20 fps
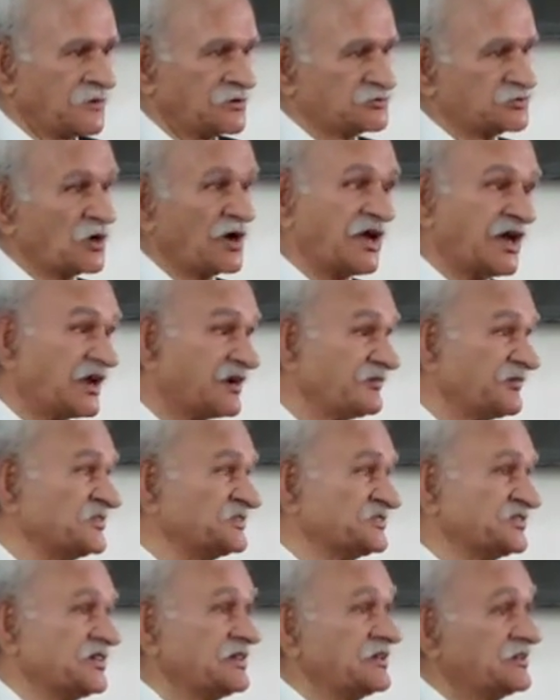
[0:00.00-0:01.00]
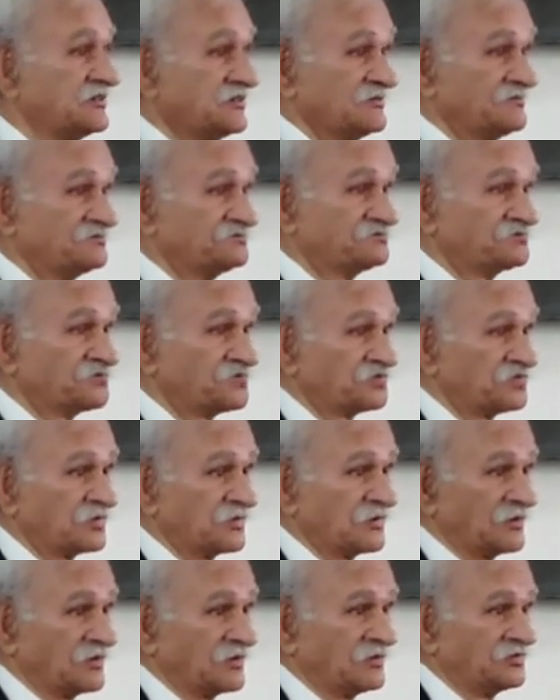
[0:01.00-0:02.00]
So here we see
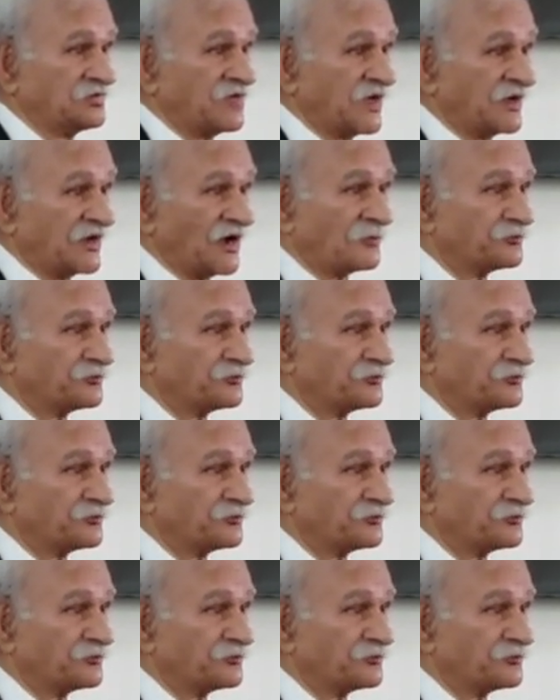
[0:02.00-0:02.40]
that